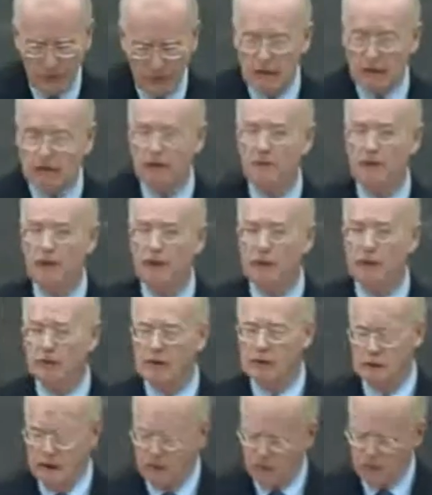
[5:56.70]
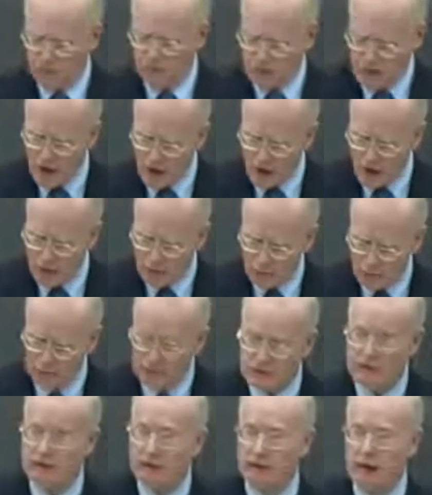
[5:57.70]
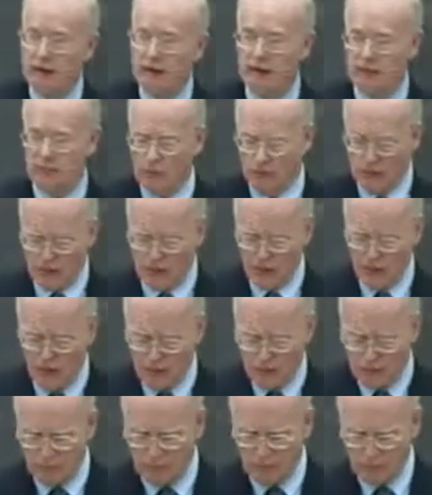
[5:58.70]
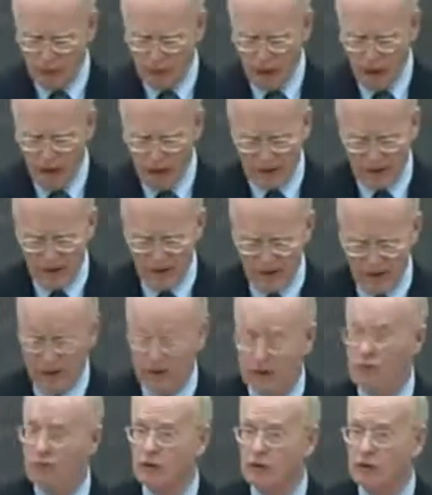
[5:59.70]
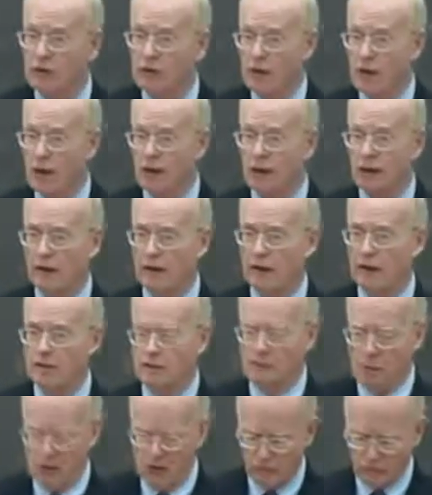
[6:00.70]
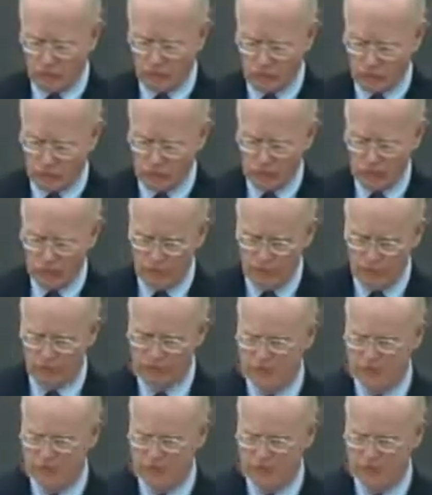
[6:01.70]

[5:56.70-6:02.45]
into believing that Saddam was connected with Osama bin Laden and even directly responsible for the